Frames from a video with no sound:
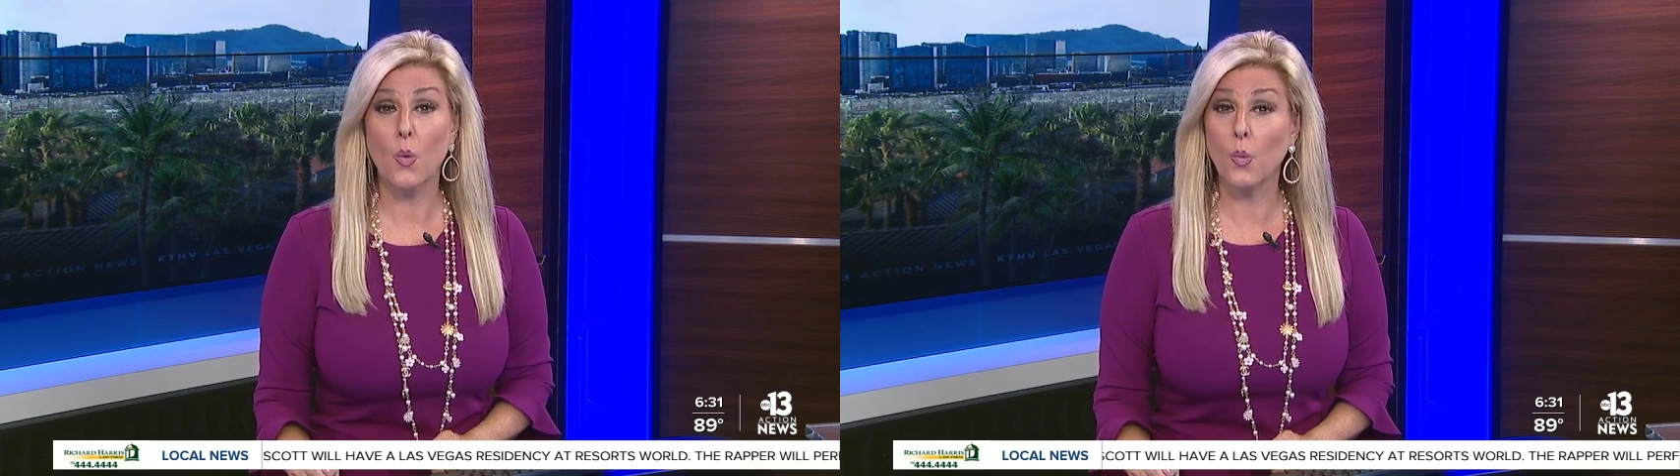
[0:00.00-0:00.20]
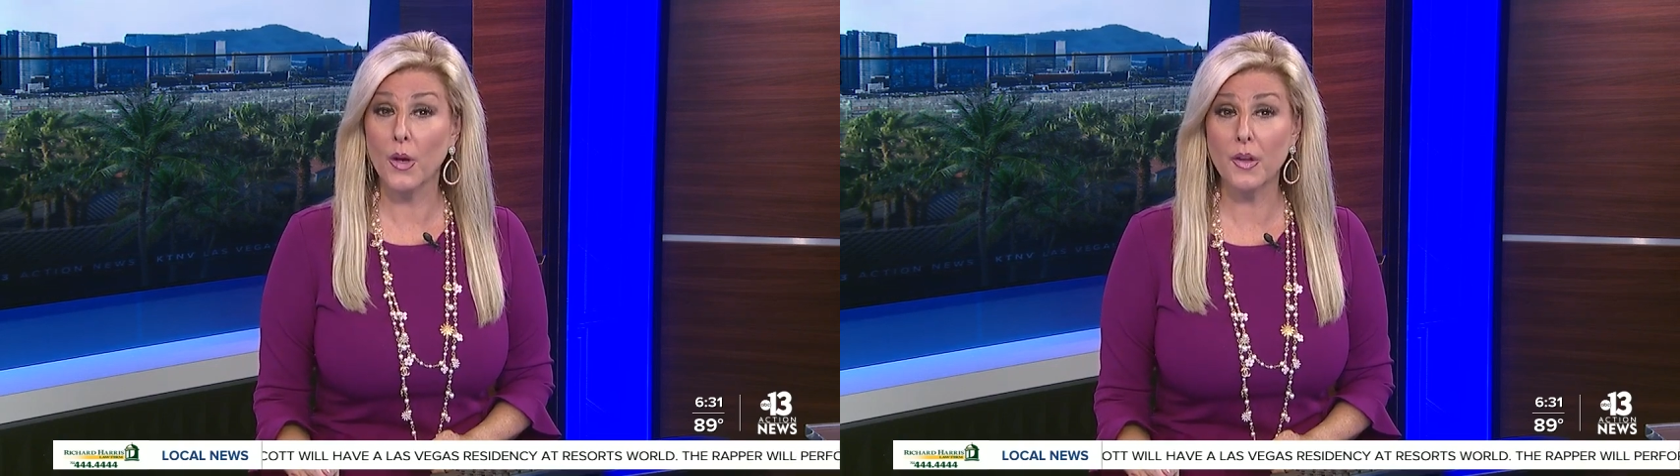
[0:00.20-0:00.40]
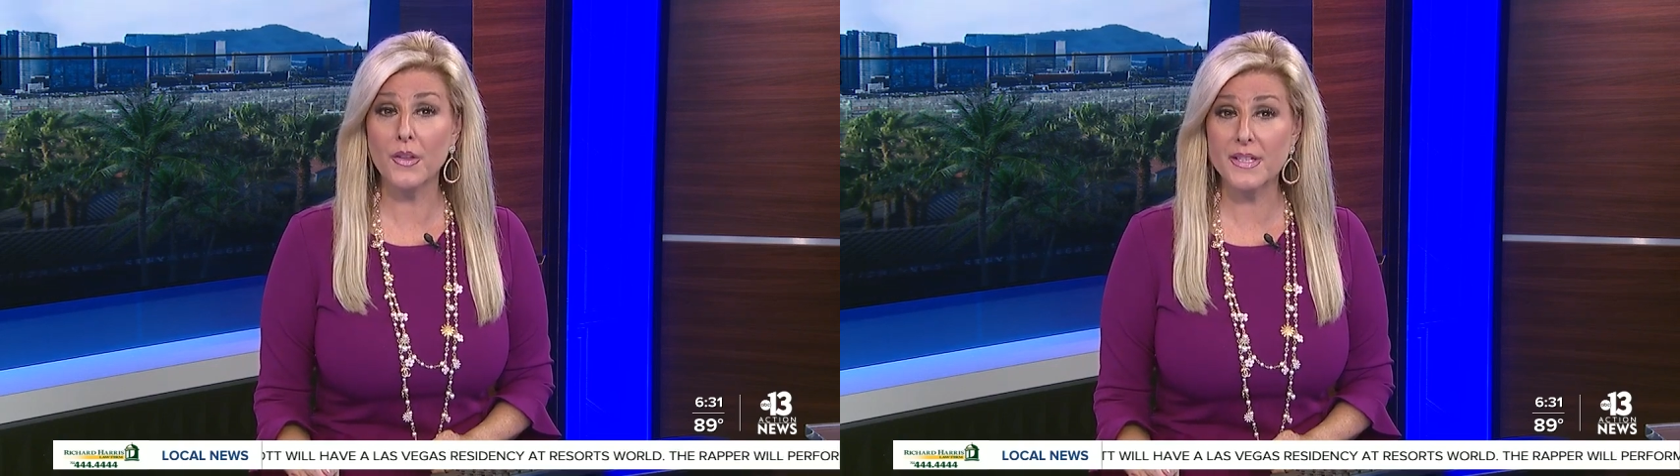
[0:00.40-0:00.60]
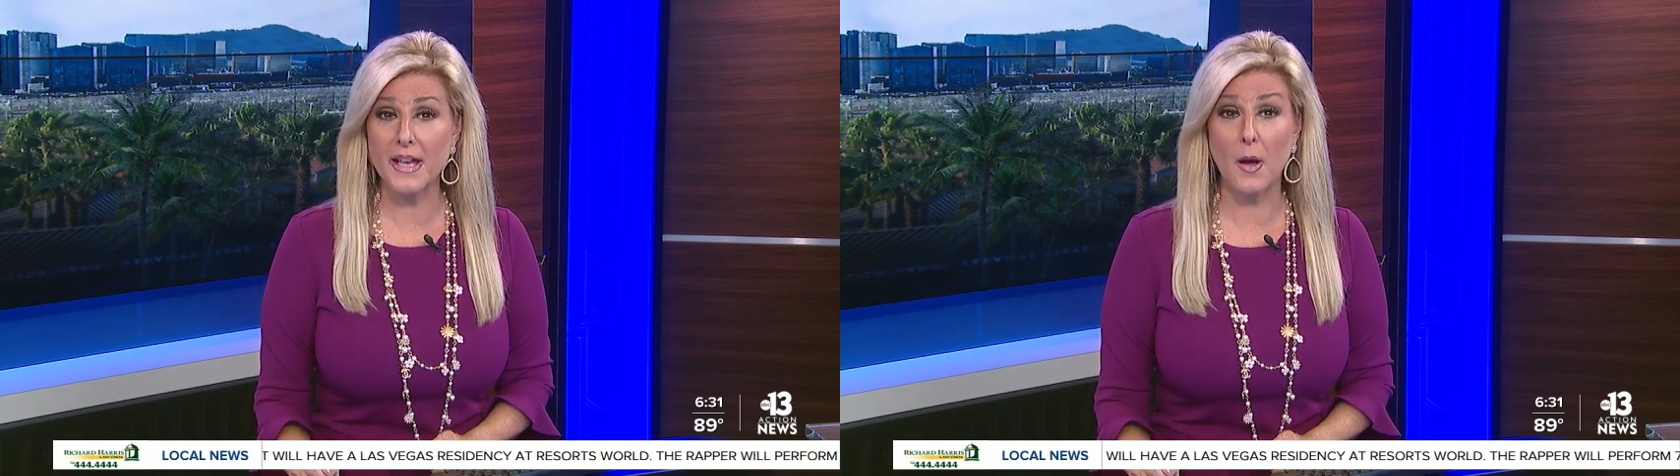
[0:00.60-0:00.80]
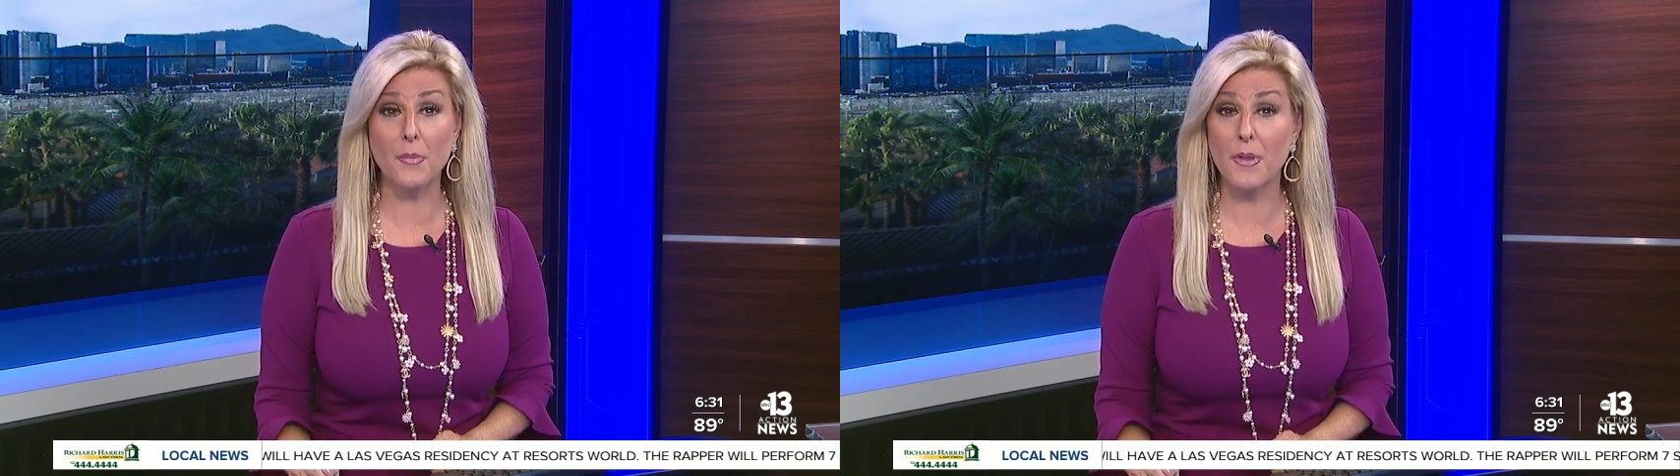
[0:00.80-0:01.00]
will this
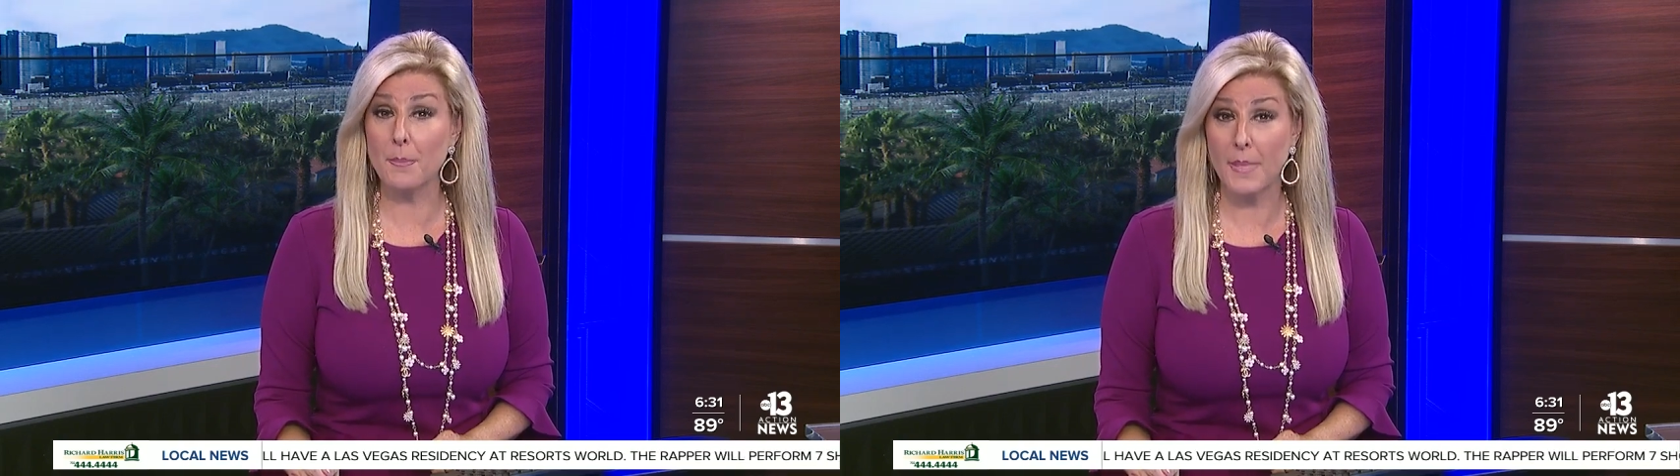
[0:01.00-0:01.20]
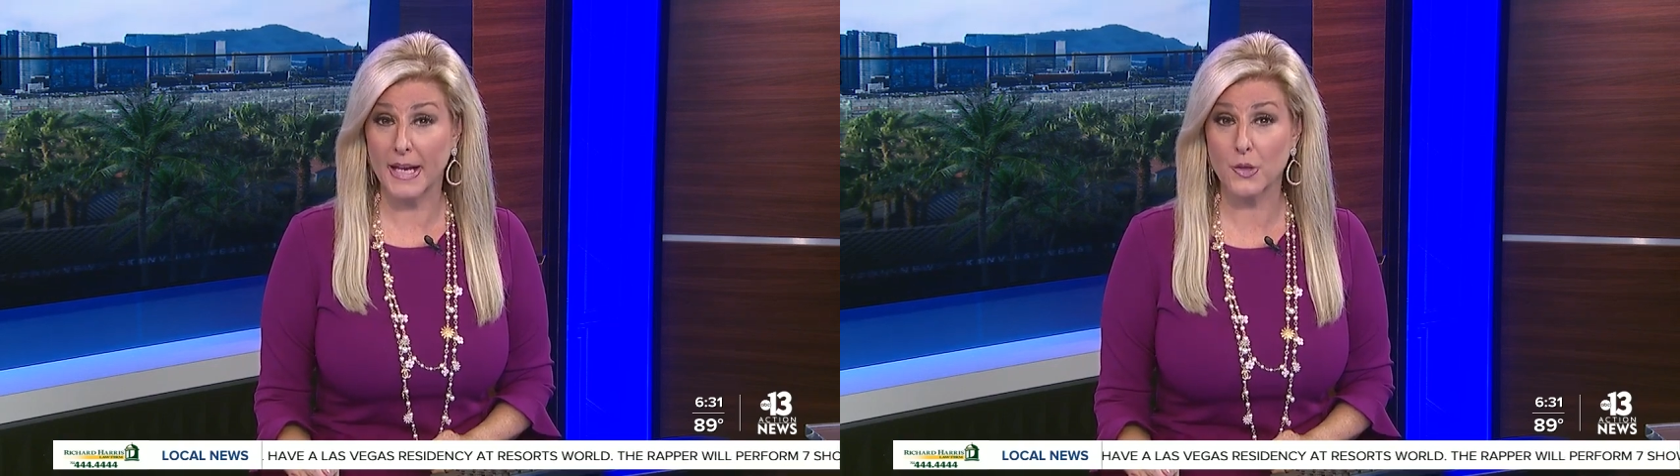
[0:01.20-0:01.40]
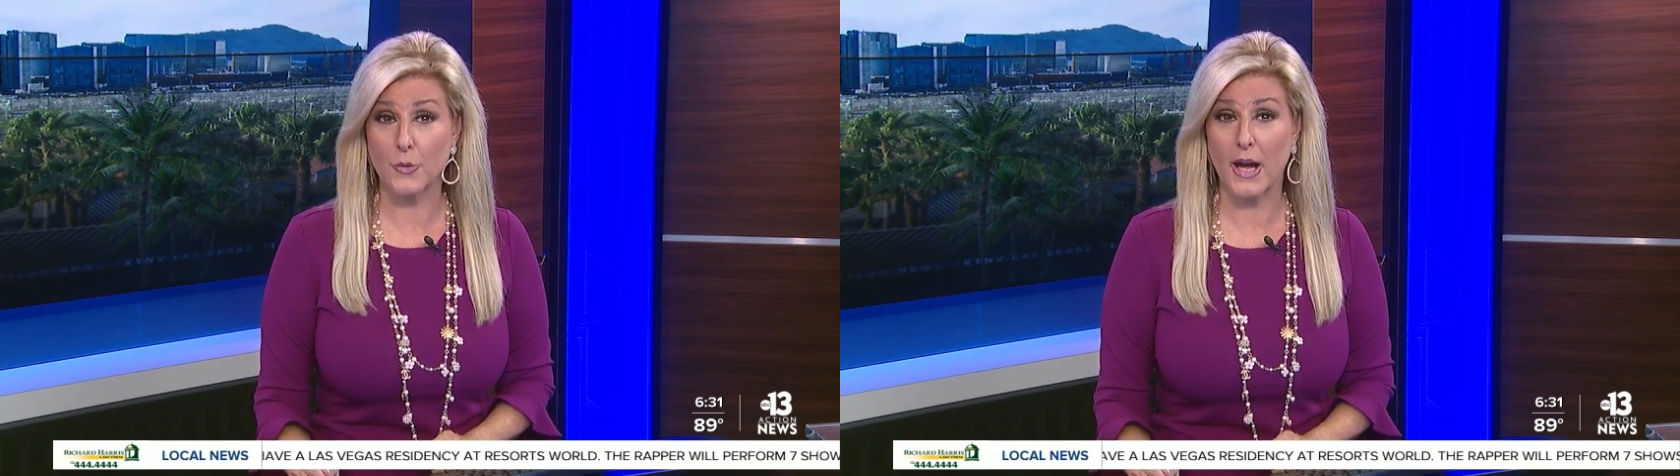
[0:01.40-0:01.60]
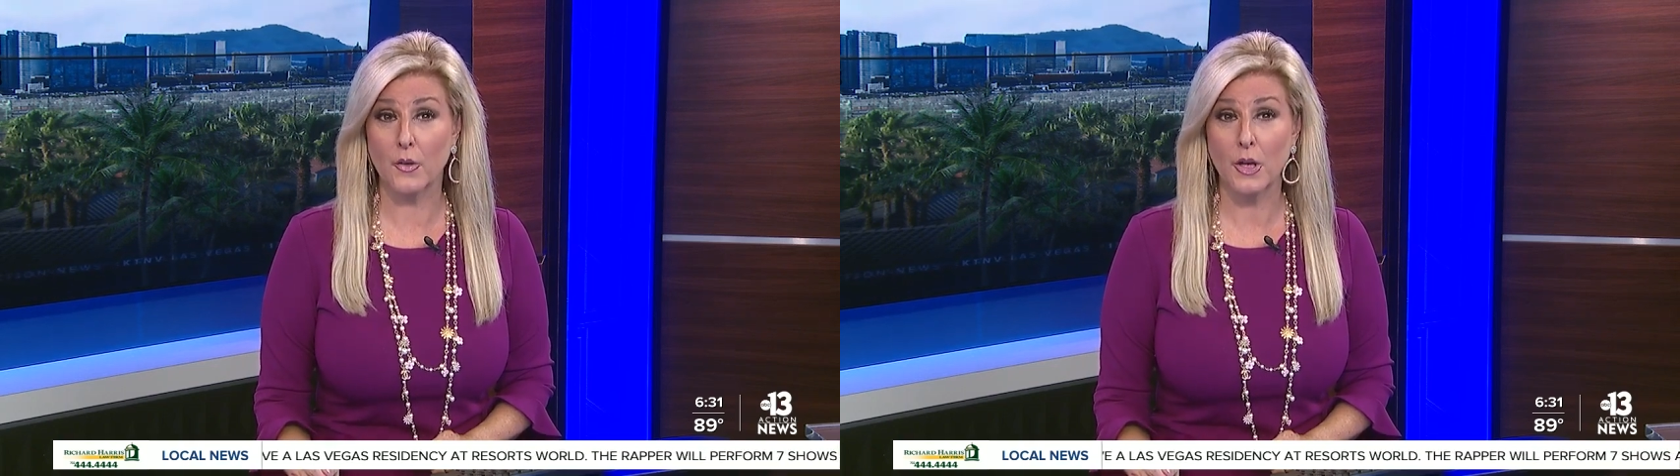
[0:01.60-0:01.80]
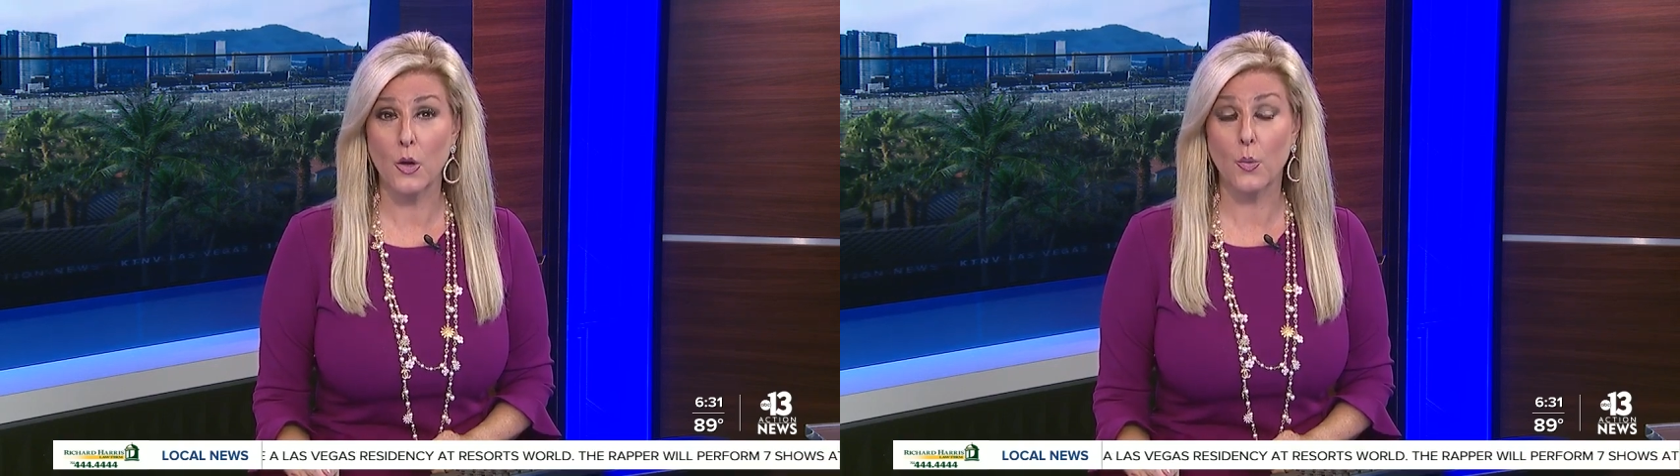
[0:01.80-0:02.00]
help the mega drought